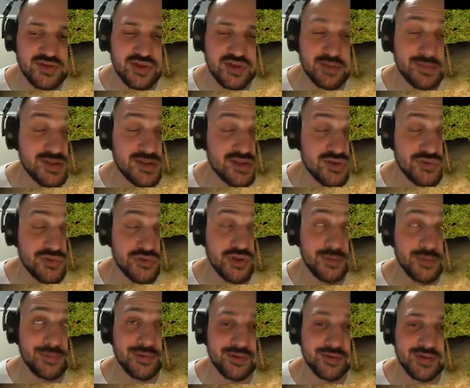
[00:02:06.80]
You can be
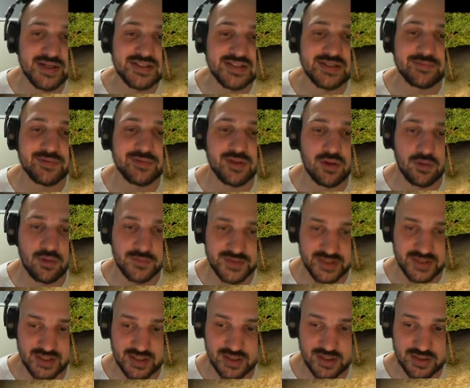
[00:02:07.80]
super aggressive with
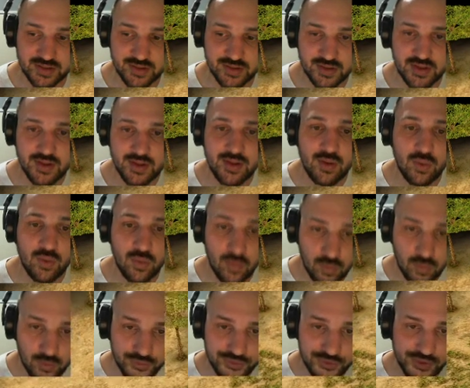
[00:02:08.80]
Ulfsark,
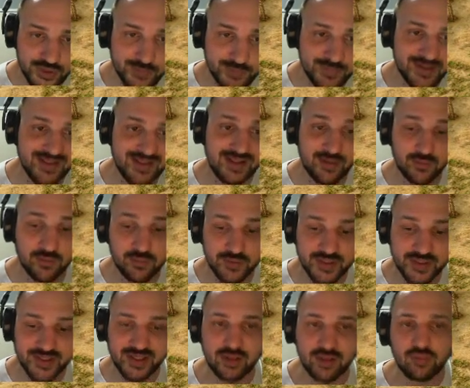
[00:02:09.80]
or you can be like a
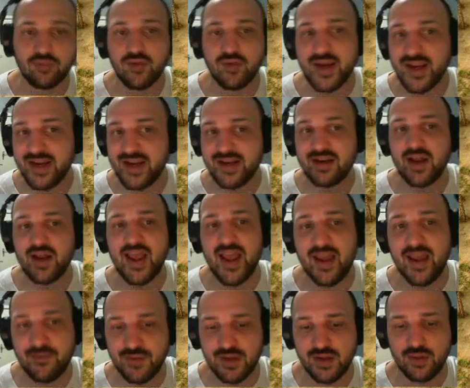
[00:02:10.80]
really raid
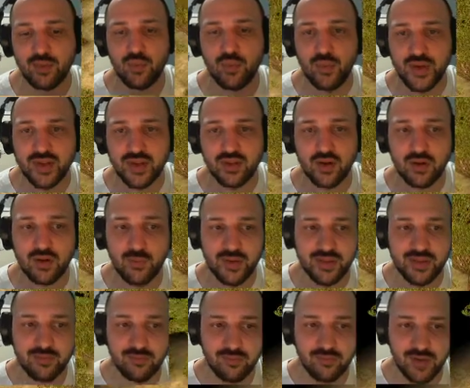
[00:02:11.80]
heavy with
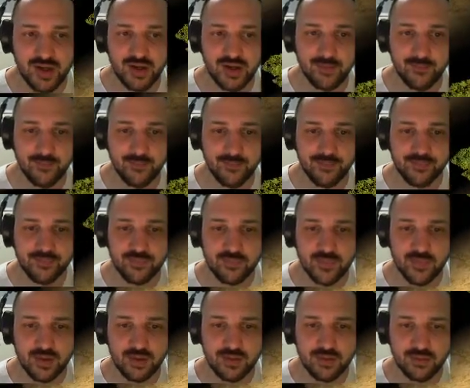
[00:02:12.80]
with um,
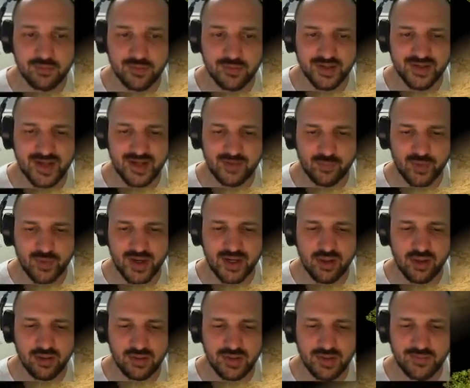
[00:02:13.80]
Raincap. Why are
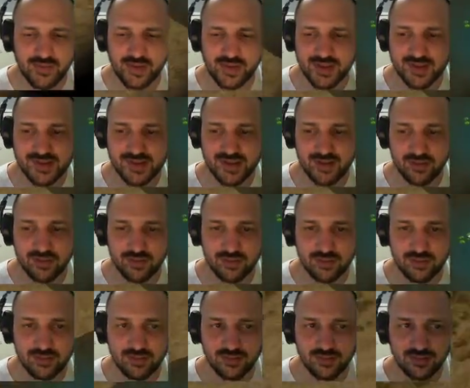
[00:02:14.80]
you leaving the Gazelle?
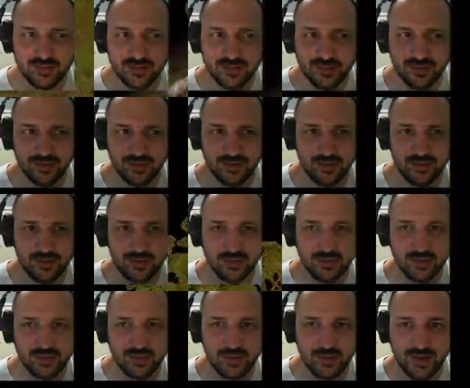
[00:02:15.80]
Dude,
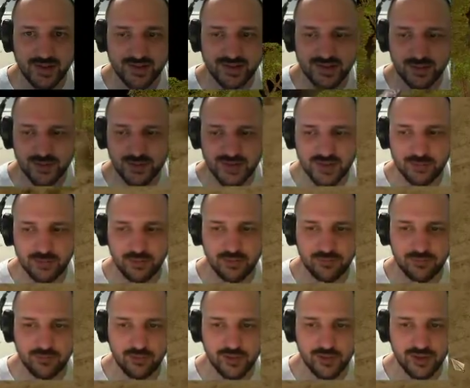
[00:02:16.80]
I guess he wants to move
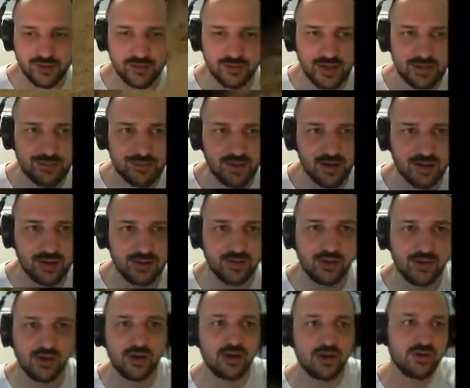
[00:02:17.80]
forward and grab Hunt
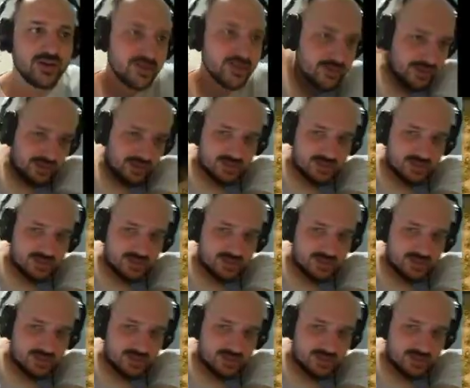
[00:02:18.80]
early so he has